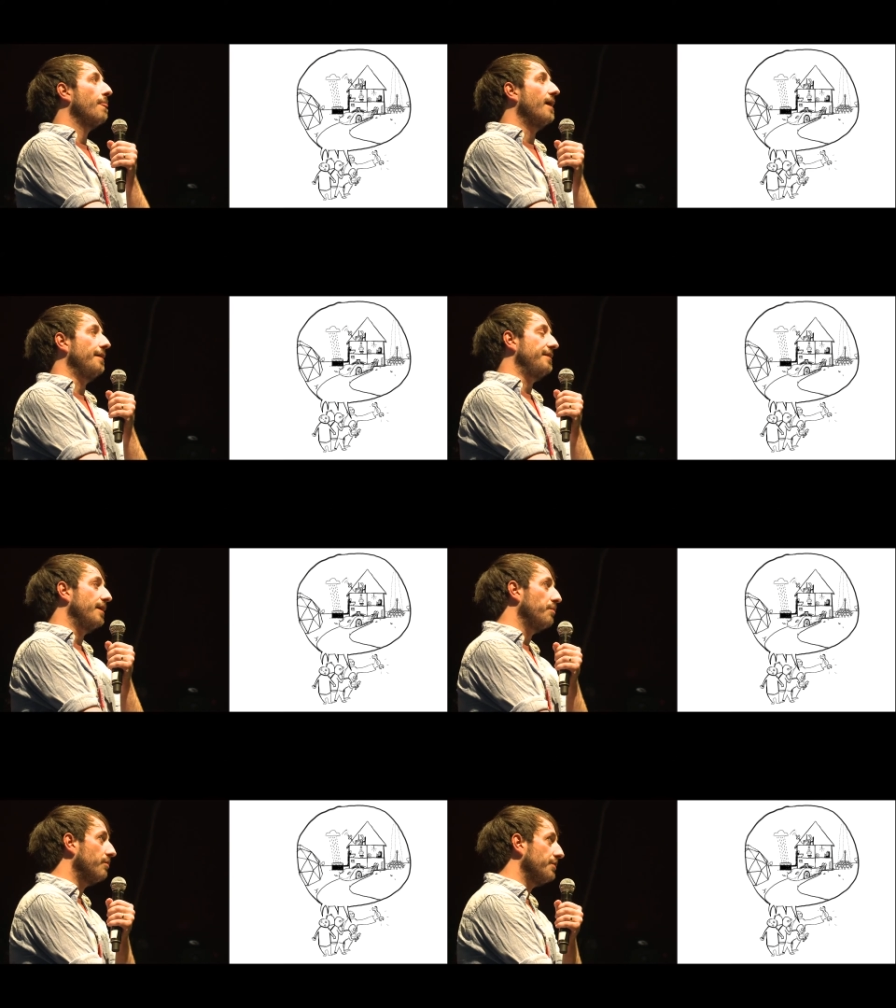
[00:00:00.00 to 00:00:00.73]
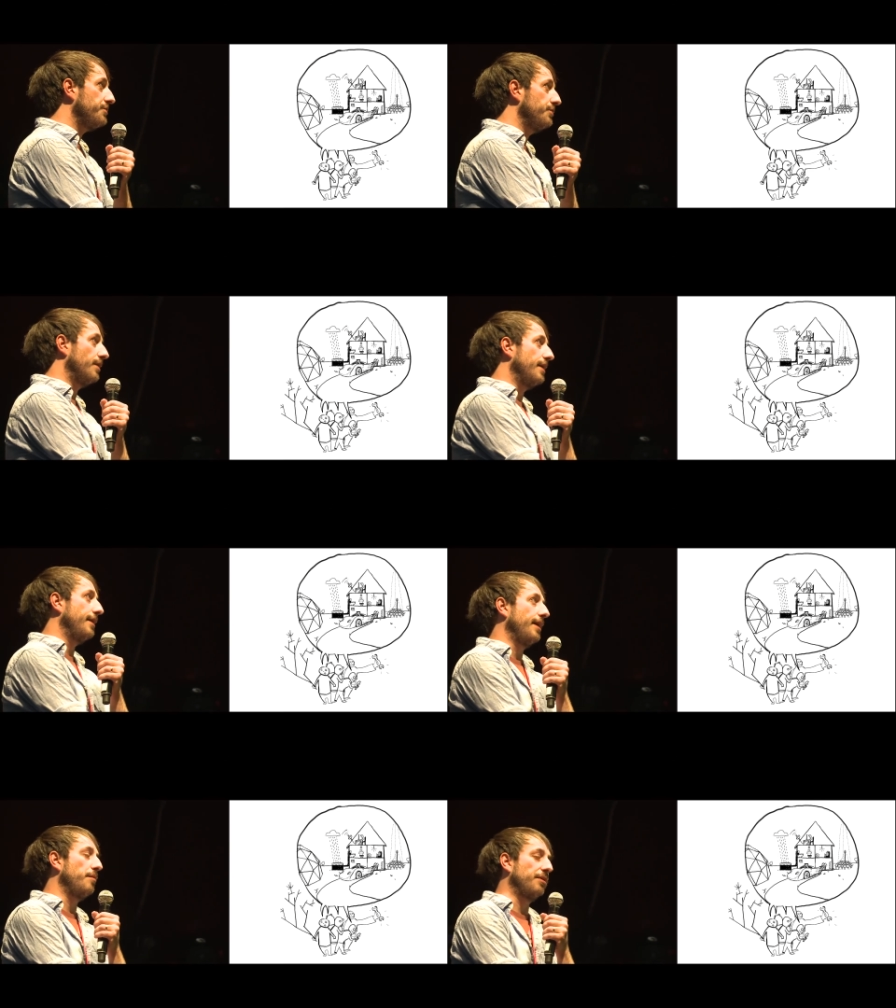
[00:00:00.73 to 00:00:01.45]
And then we want to
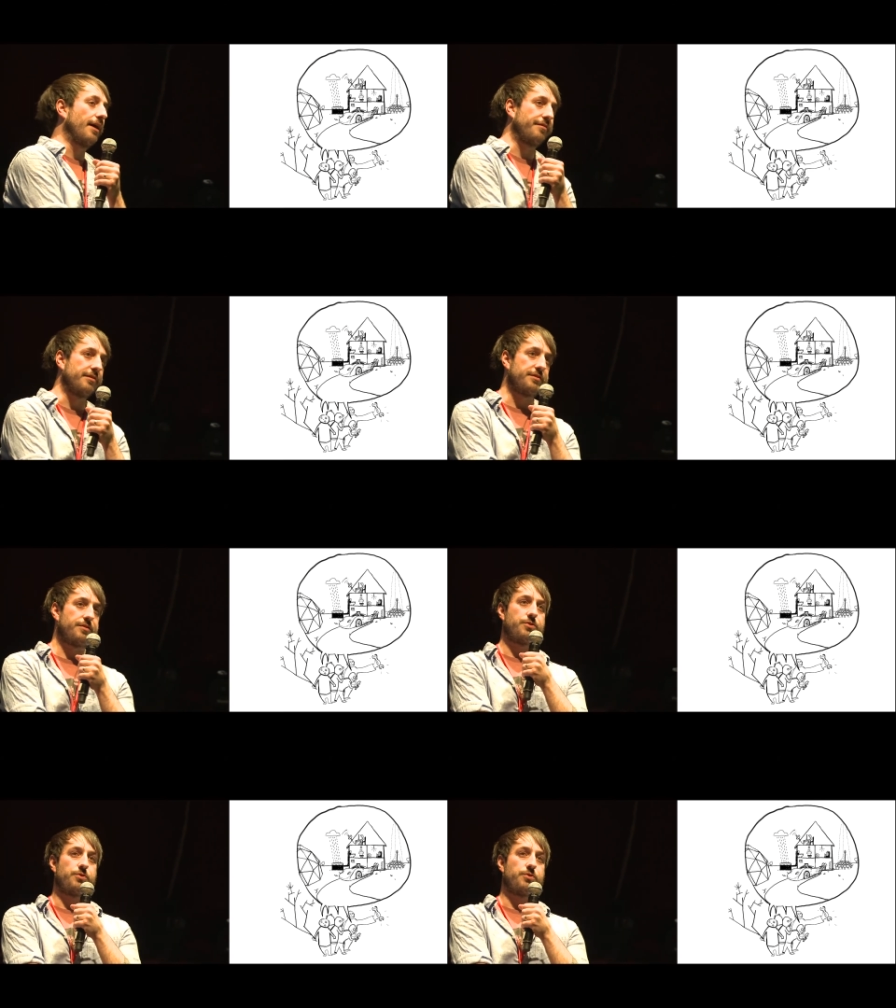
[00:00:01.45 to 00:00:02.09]
enable others